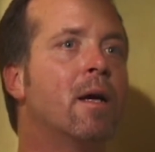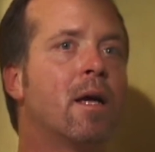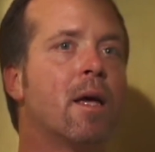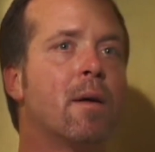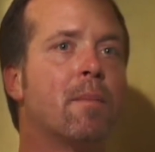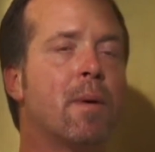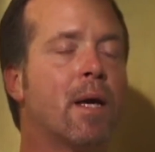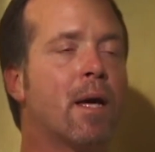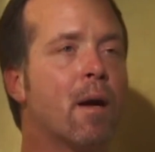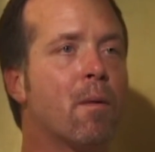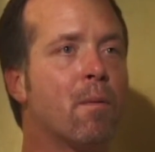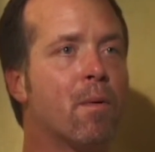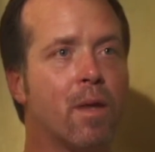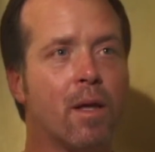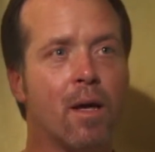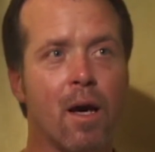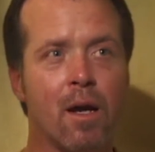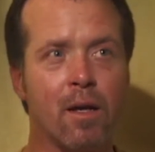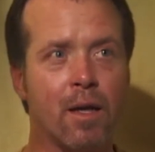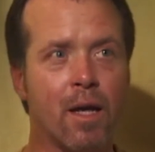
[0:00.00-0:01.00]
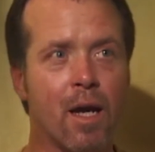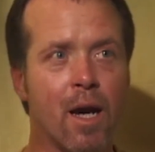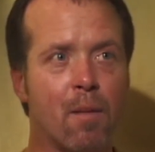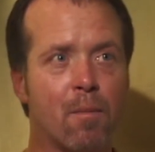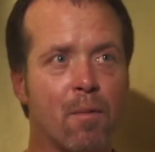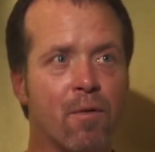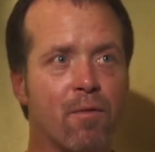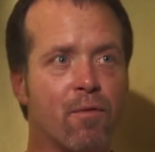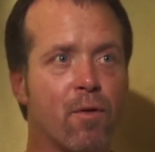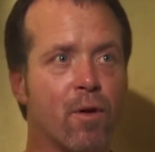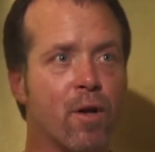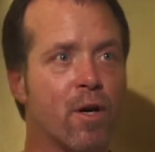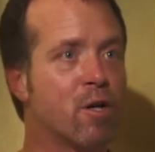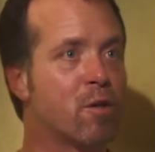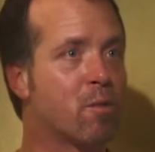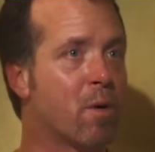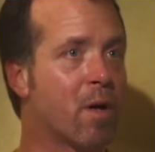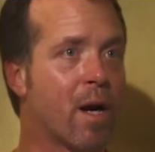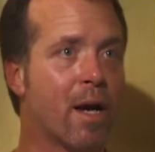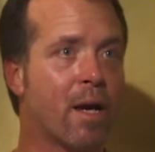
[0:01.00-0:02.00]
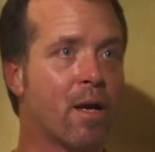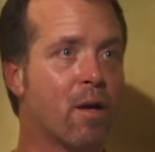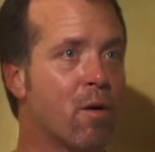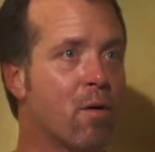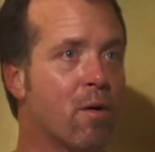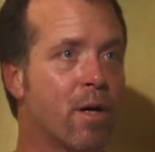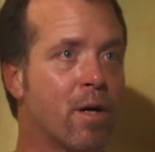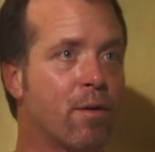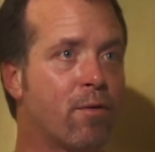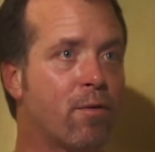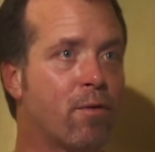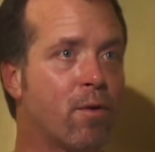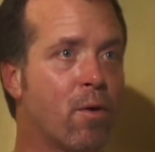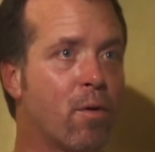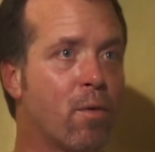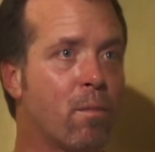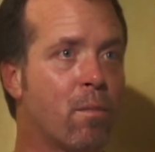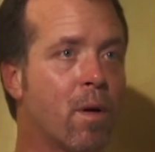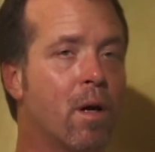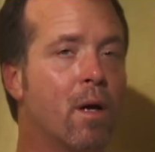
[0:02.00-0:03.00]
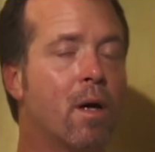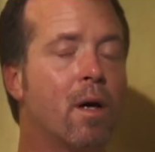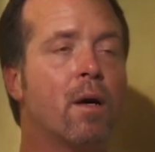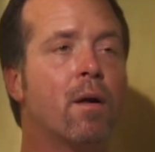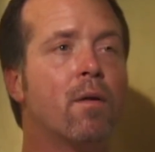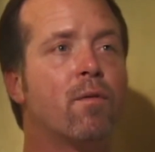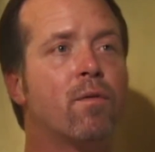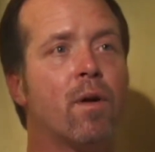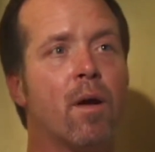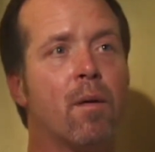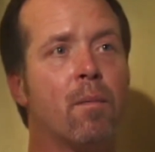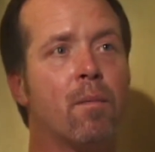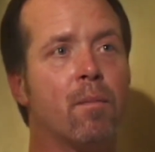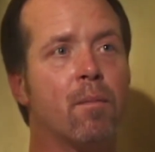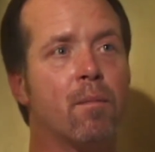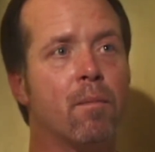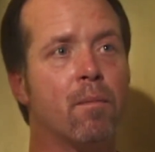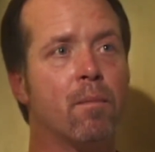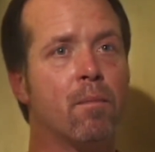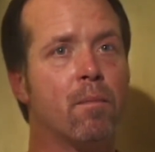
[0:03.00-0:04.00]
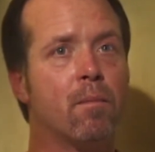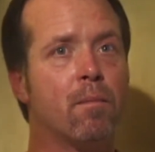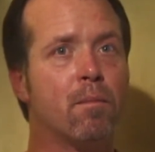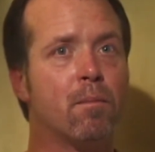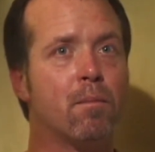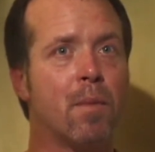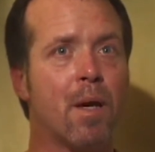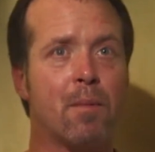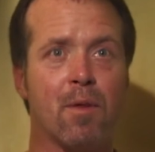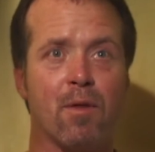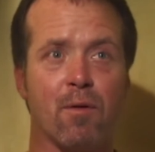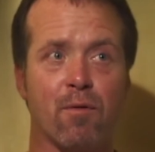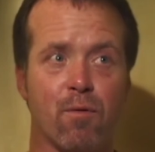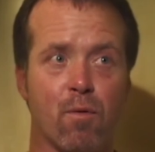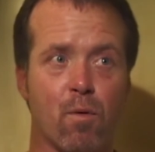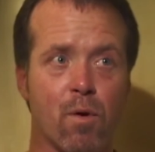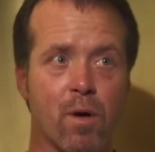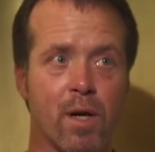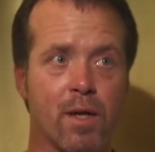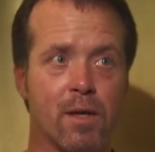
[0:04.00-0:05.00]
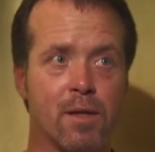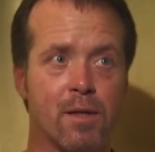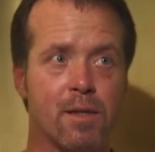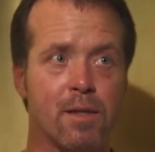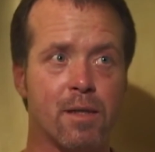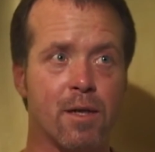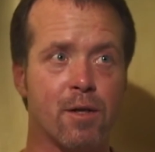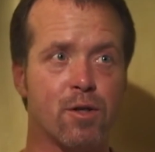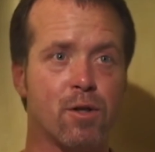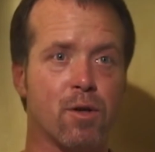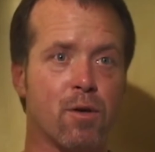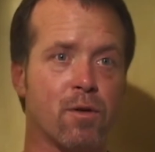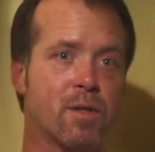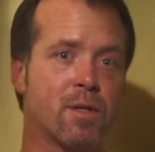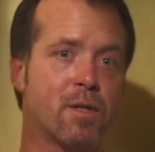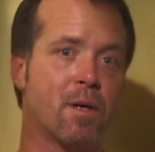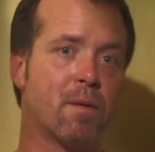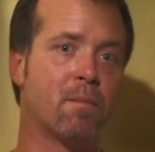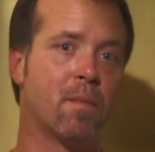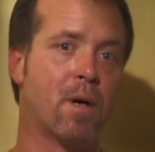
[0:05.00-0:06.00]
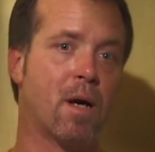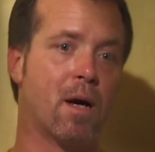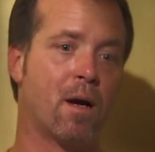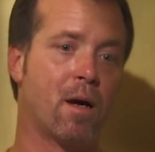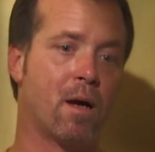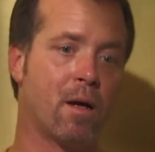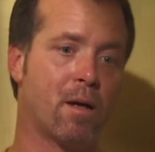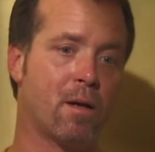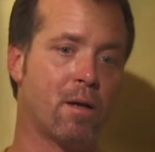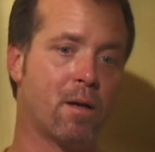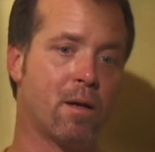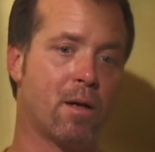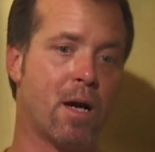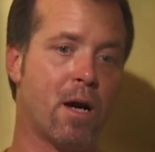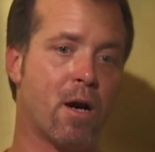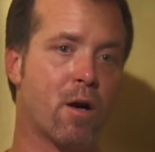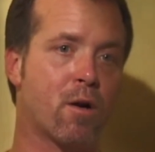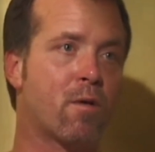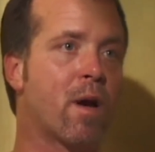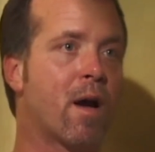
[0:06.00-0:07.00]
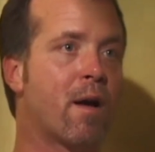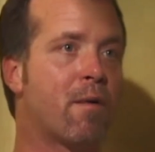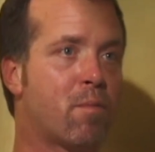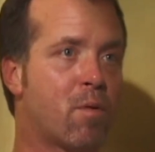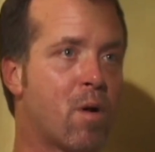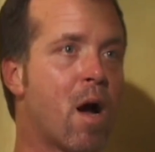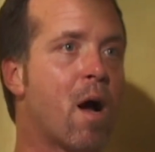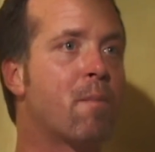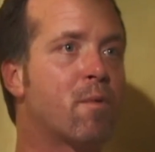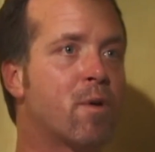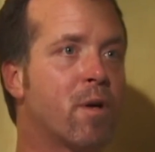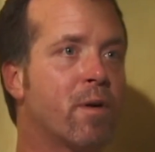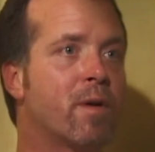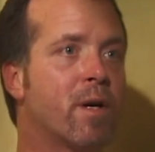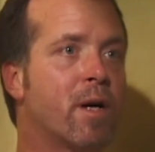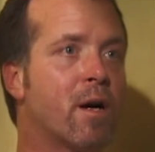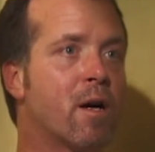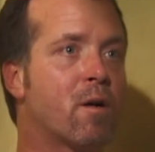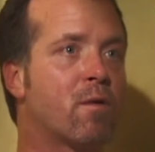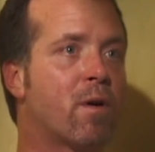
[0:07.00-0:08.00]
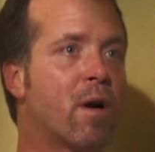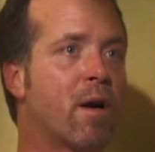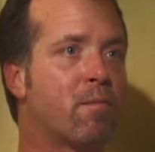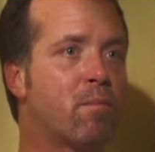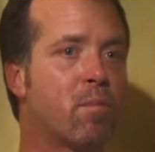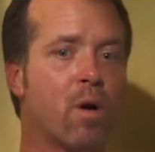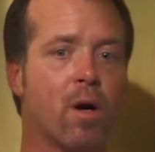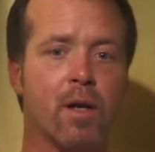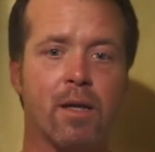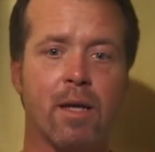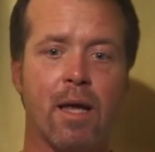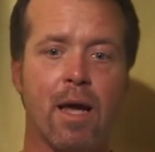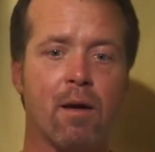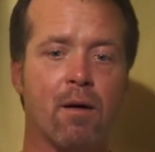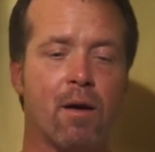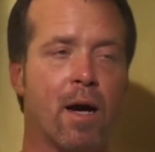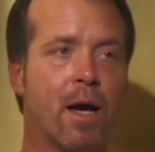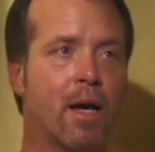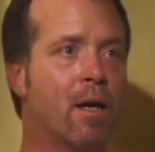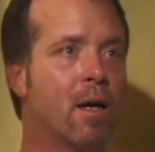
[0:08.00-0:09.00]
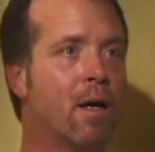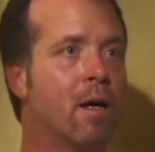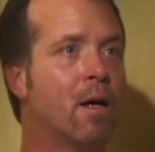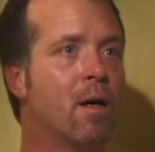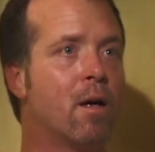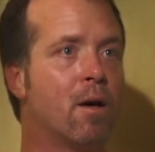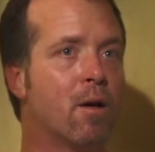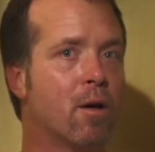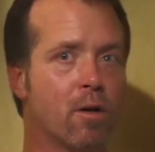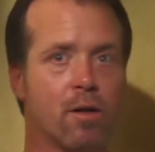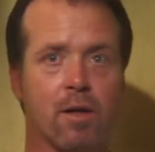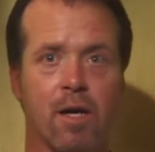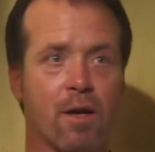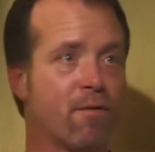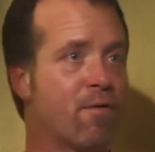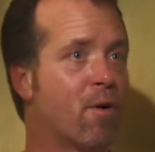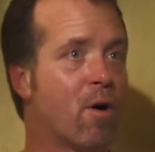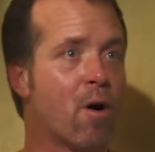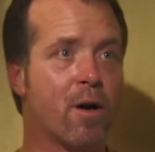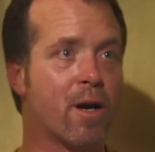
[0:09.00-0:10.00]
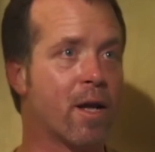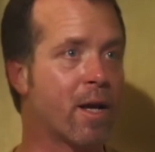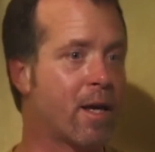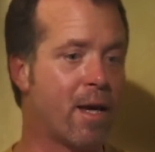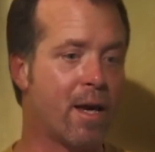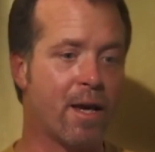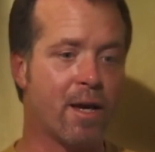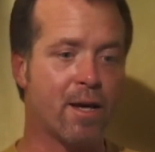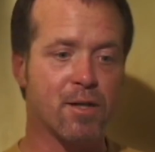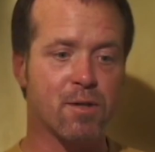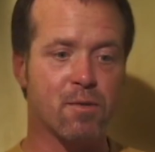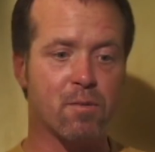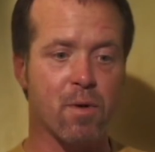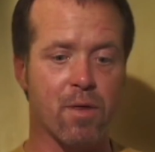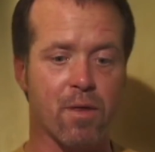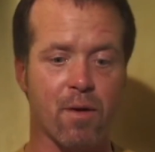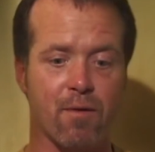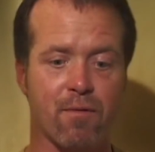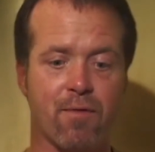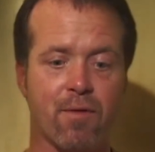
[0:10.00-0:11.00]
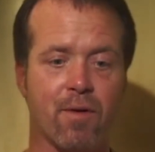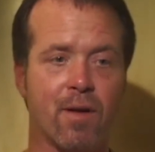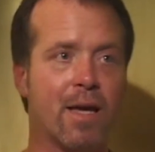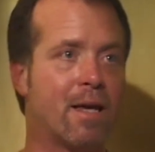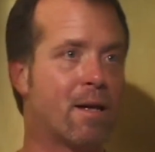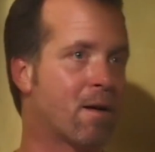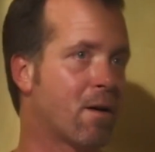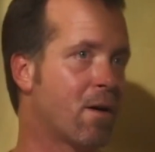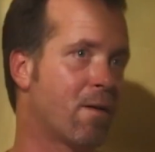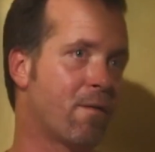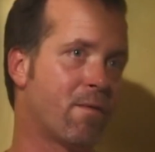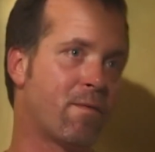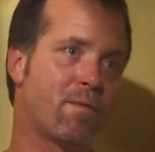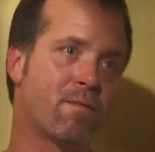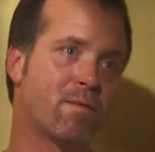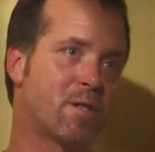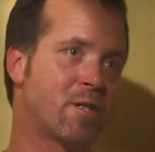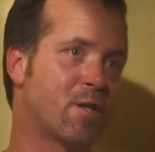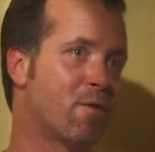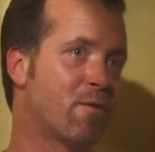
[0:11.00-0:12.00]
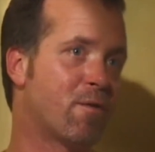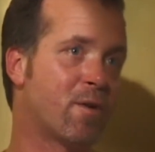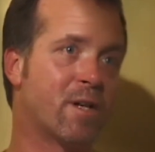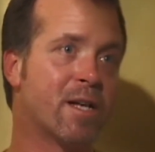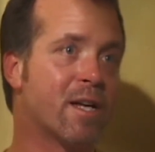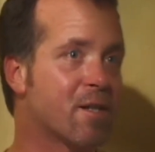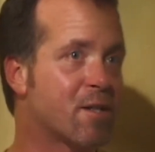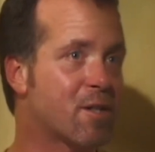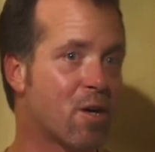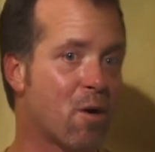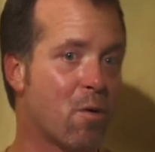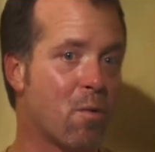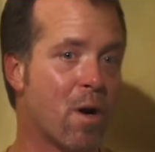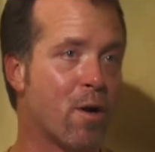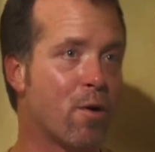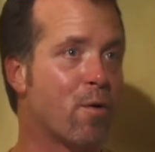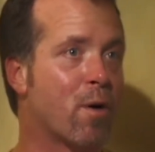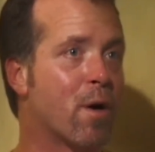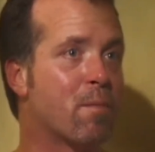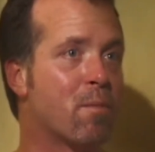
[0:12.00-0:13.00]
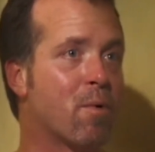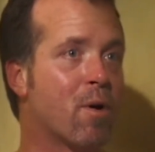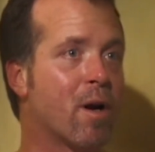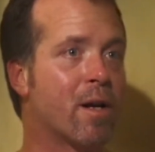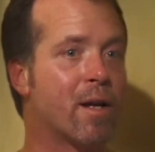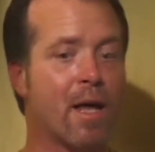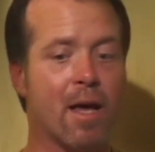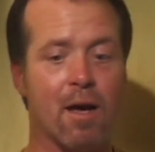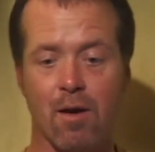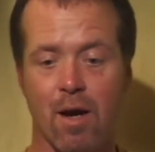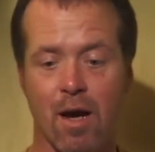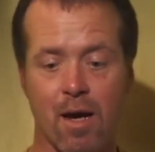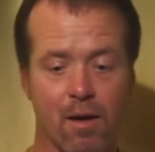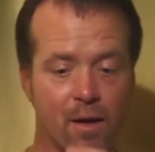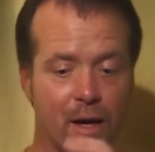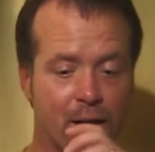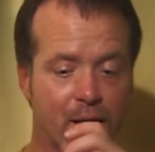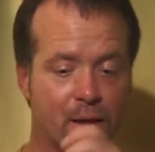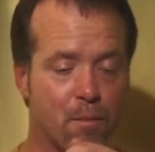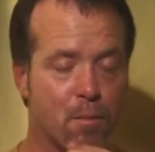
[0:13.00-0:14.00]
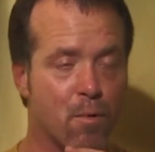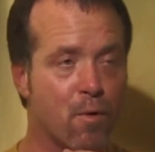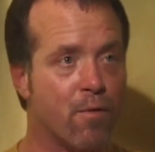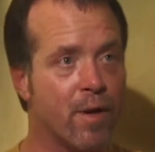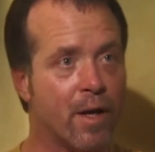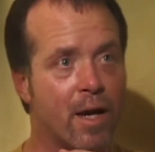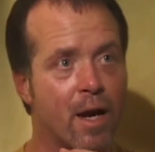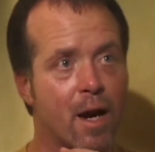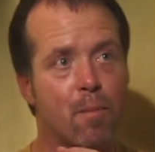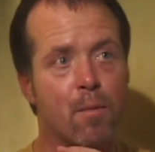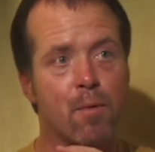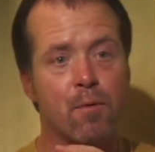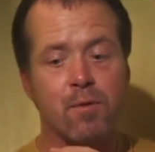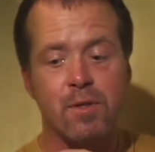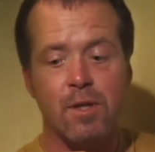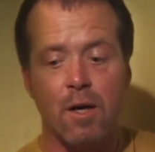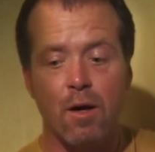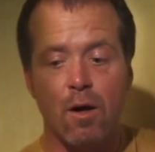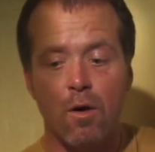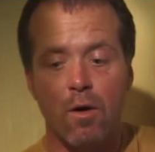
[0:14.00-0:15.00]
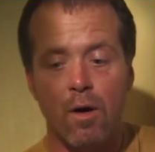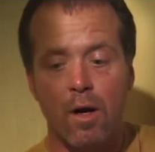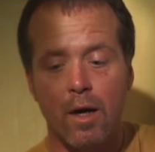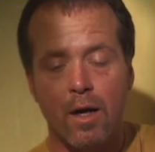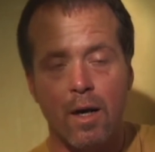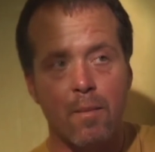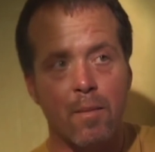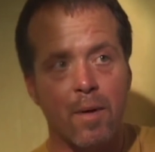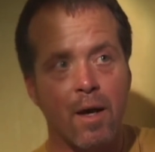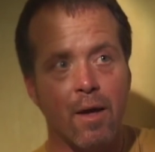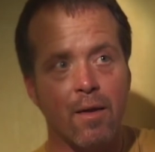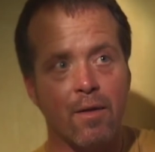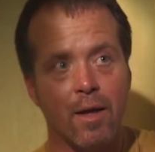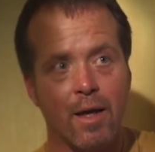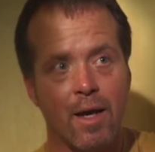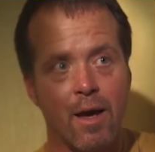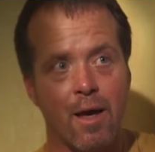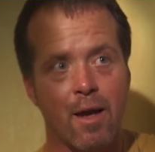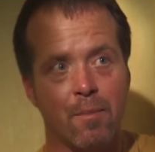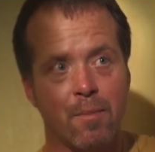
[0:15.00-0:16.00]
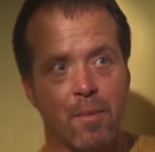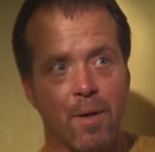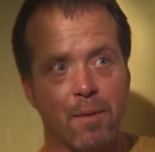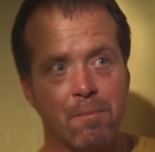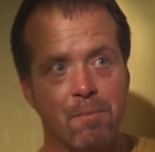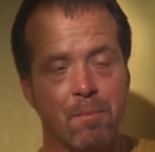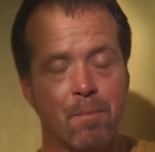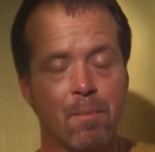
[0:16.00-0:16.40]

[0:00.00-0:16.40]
It began with gun camera footage, what I can only assume from maybe the 40s. It showed some uh, aircraft prop-driven aircraft, broad daylight. Looked like Florida Keys with a fleet of silver disco under it, broad daylight, like the movie camera was uh, coming out of the canopy.